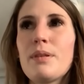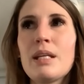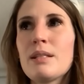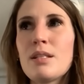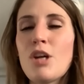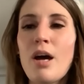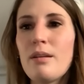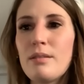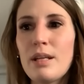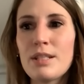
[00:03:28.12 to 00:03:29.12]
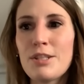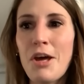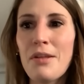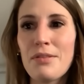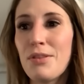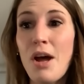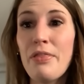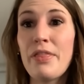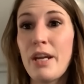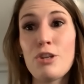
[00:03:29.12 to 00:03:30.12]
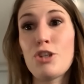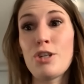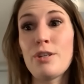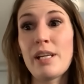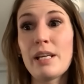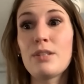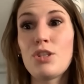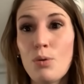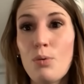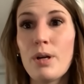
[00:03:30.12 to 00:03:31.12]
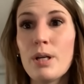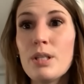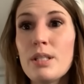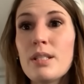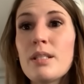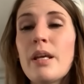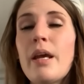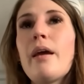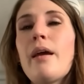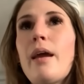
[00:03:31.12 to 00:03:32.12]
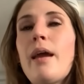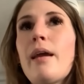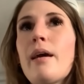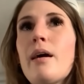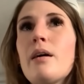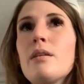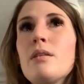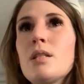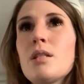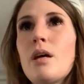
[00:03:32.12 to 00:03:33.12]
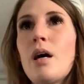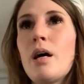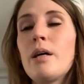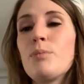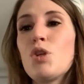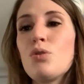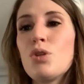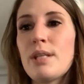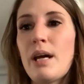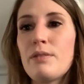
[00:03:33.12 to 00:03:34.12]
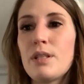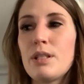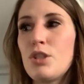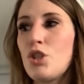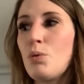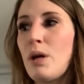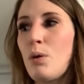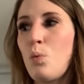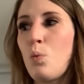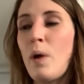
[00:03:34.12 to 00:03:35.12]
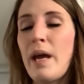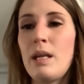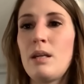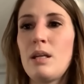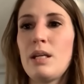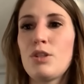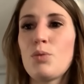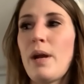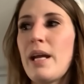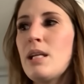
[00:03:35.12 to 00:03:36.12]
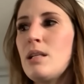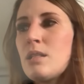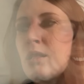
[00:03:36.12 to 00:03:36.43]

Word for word: it's not it's not not their journey. It's yours, yeah. and um, you just have to do it when it's right.